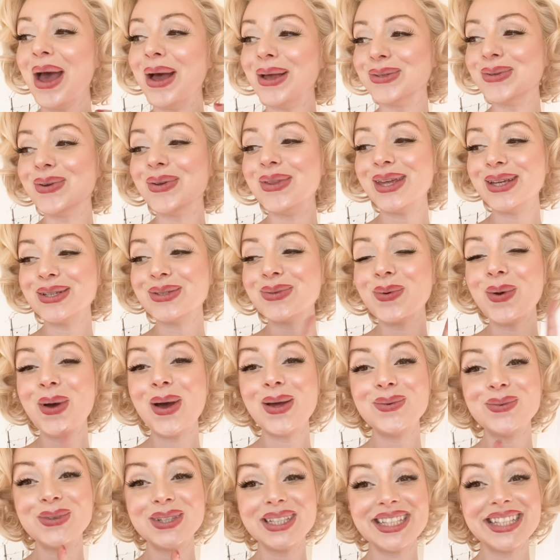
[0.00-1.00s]
So this
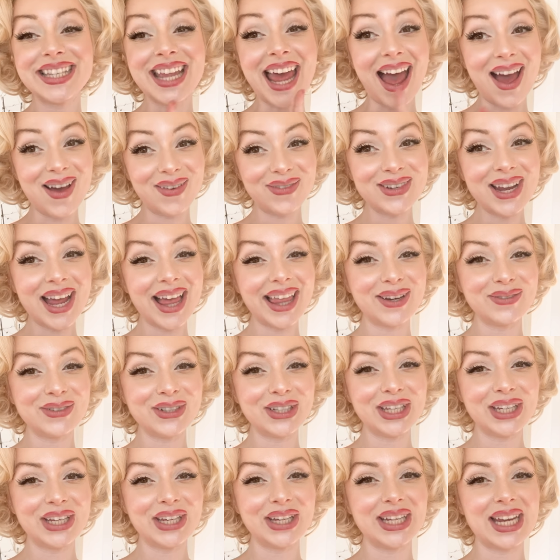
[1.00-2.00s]
one was definitely
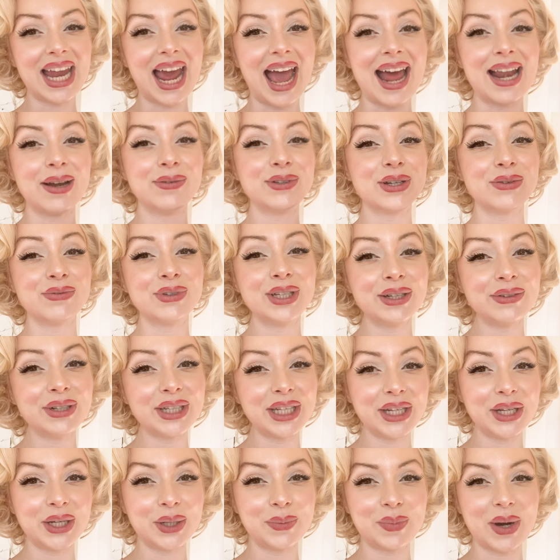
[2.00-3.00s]
really good and it was a really,
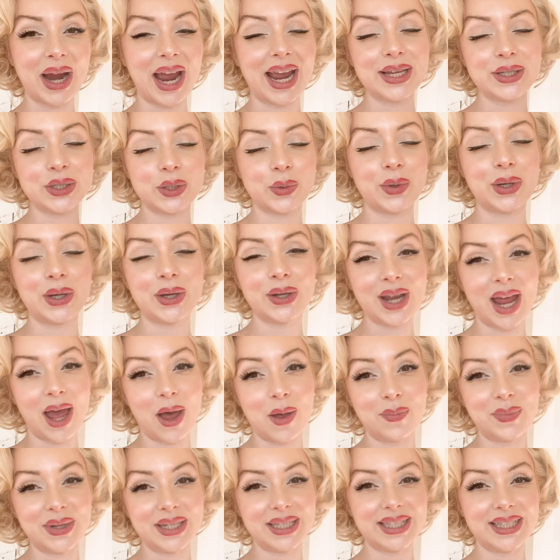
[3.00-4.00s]
really good price. So we couldn't
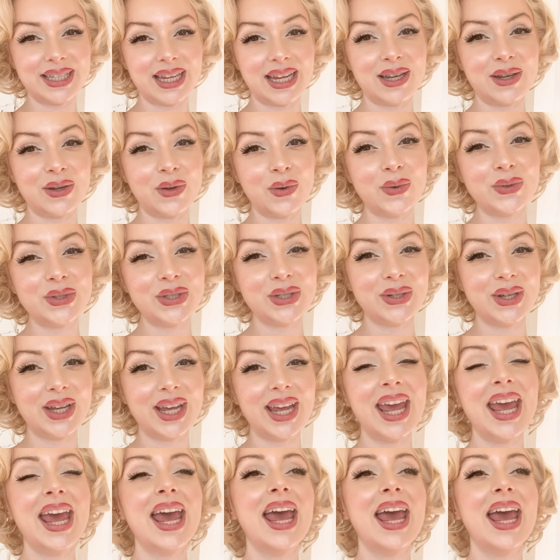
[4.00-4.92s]
help but say no to it.